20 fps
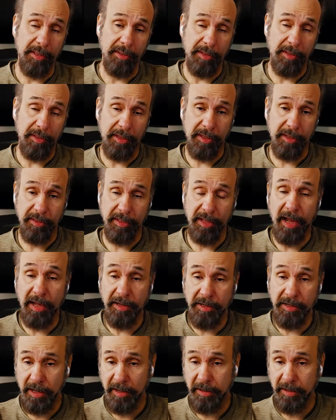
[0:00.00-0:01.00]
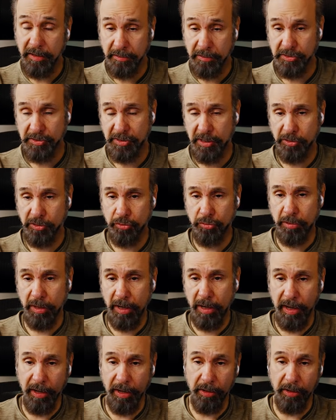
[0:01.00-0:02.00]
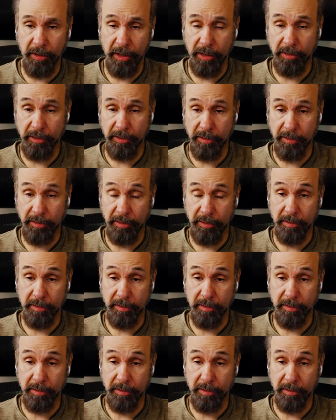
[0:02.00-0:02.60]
the idea here is that you rely on